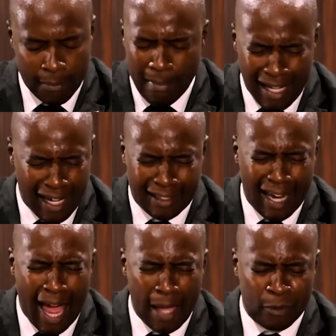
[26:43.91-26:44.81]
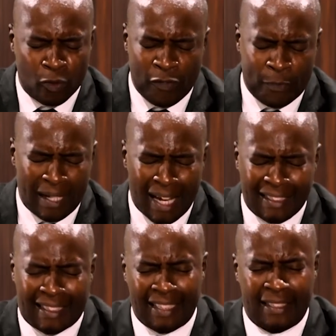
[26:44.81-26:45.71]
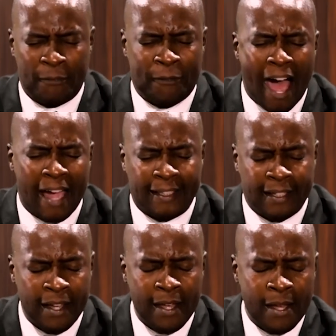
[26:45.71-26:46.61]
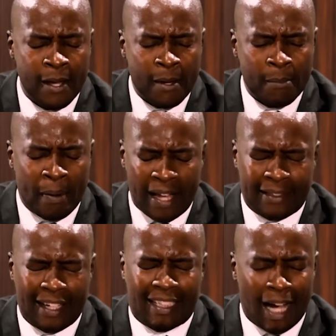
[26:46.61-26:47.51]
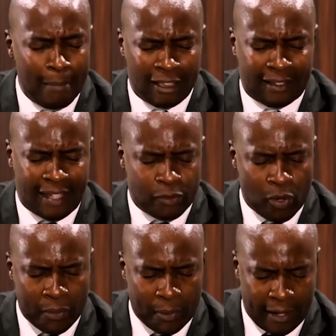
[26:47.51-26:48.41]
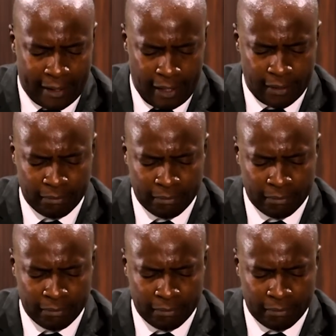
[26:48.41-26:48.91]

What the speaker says: Many a times we've been identified by the garments that we're wearing.